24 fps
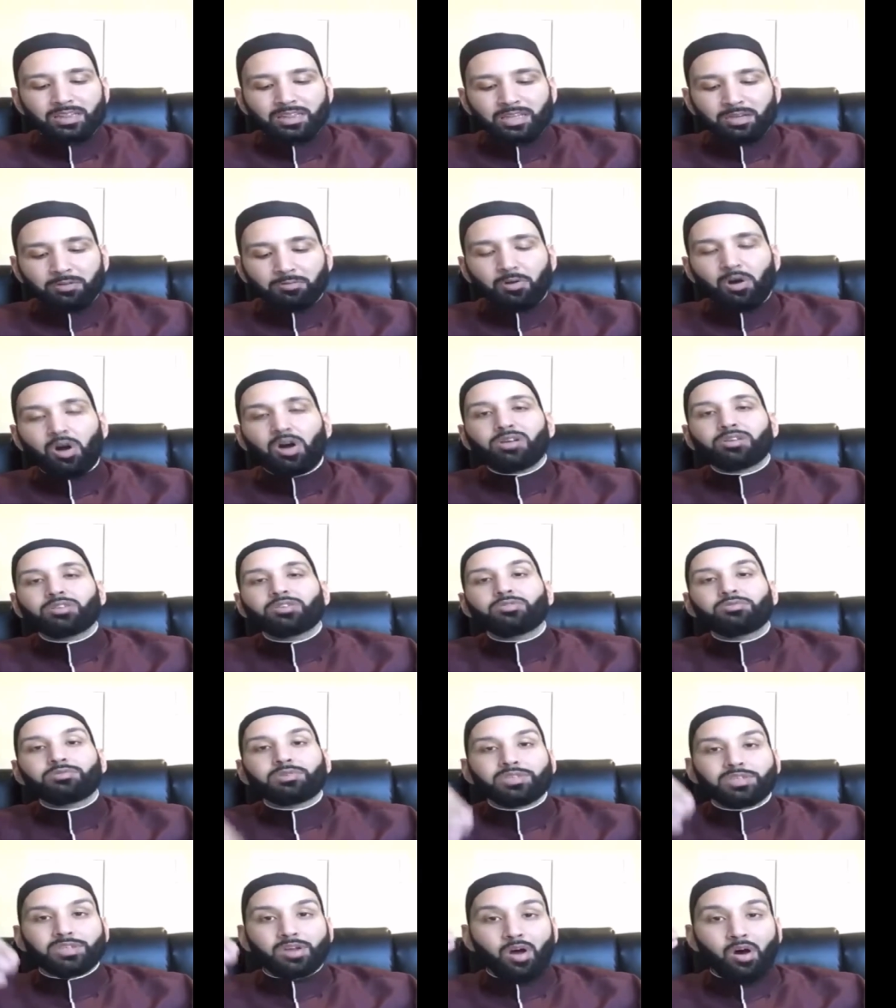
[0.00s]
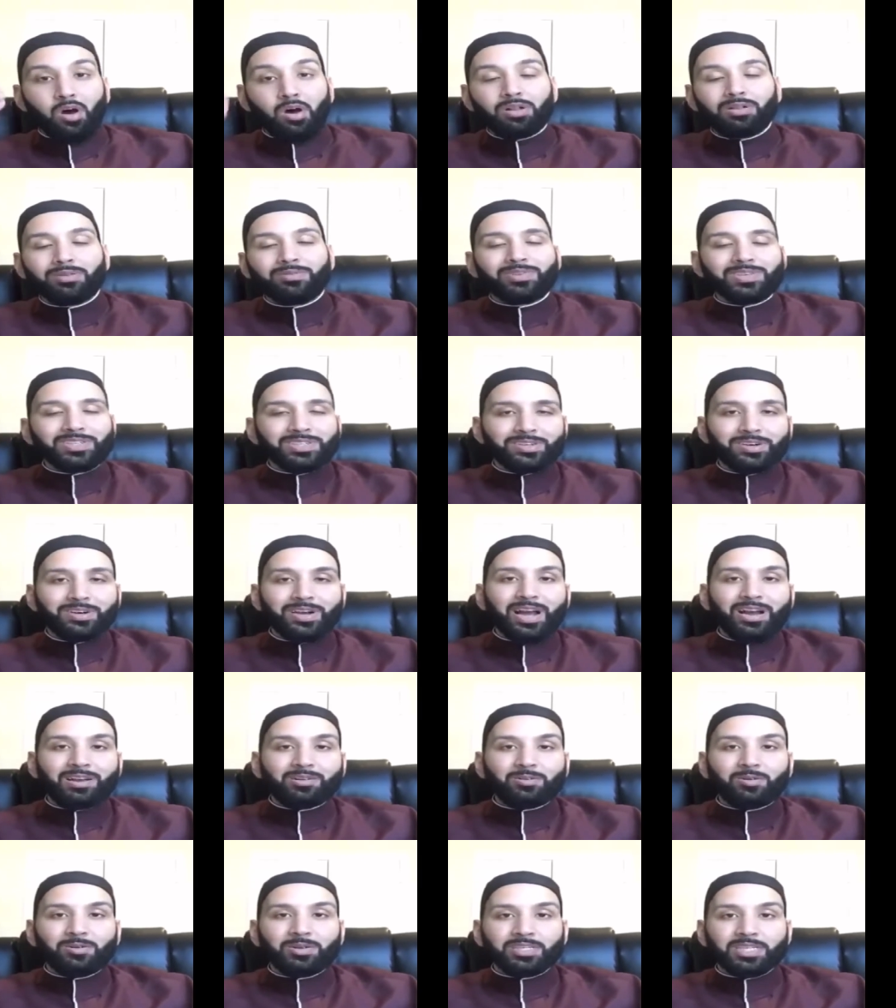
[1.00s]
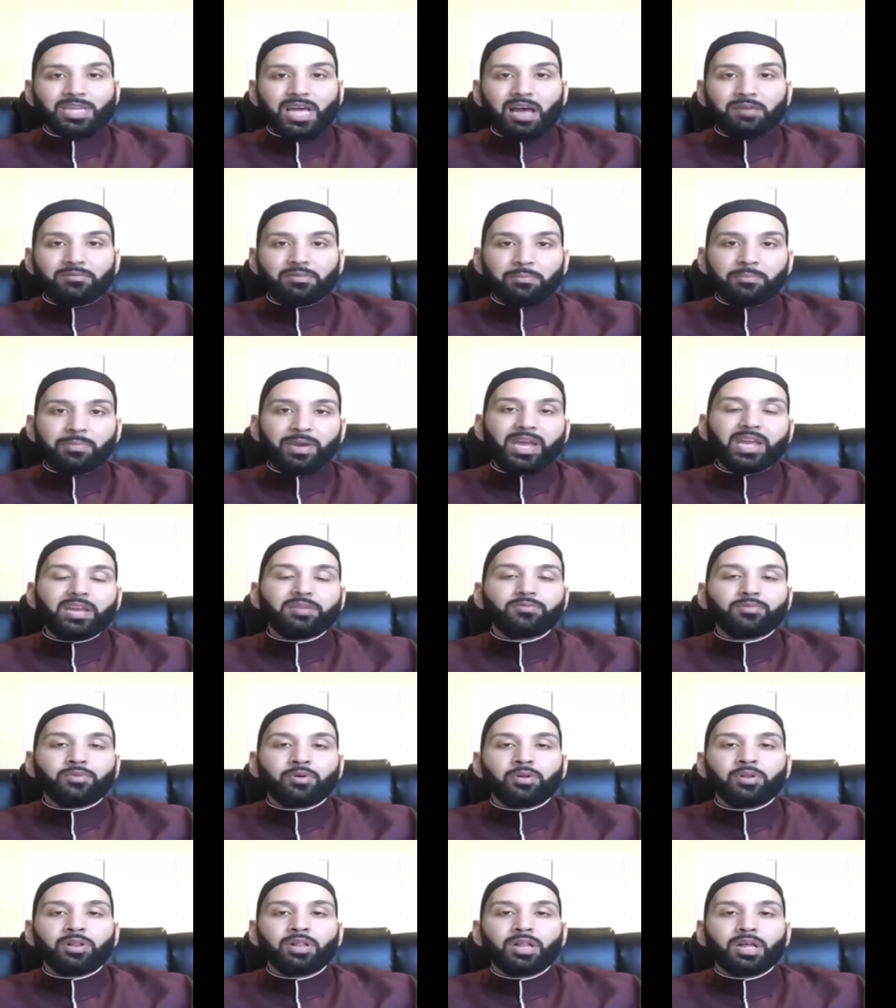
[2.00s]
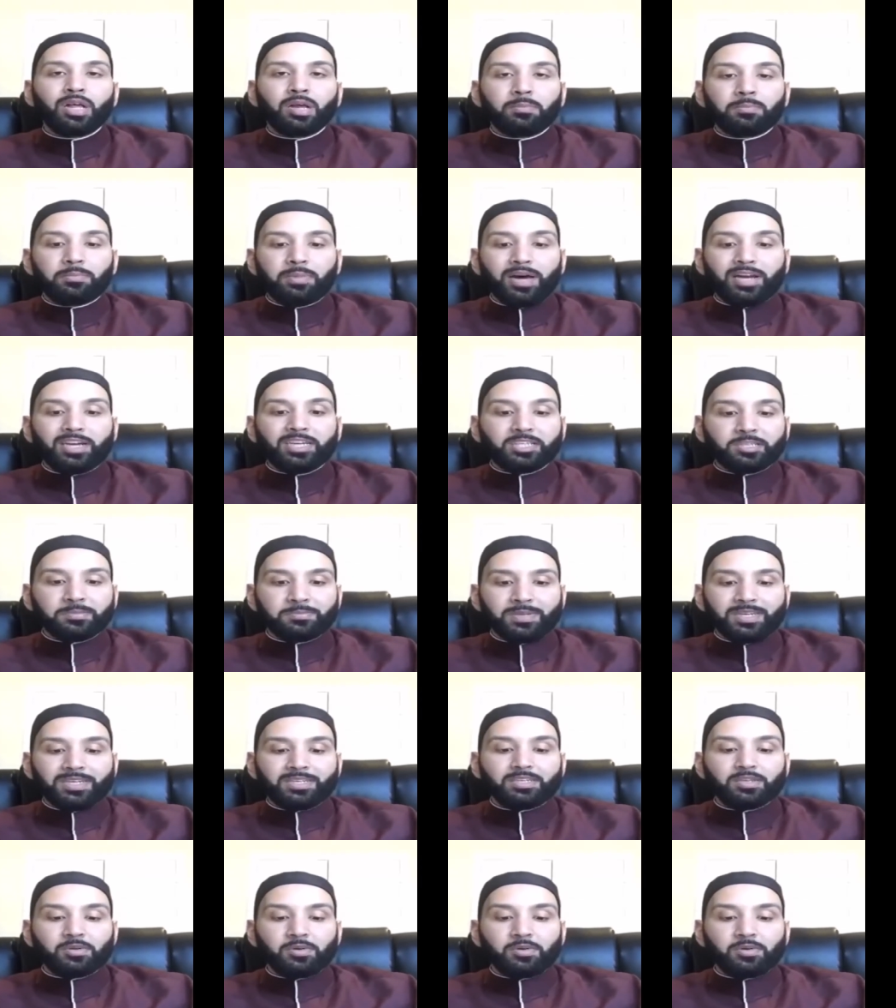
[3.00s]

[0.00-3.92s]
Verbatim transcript: the wrongdoers, all of us are now going to have a painful punishment.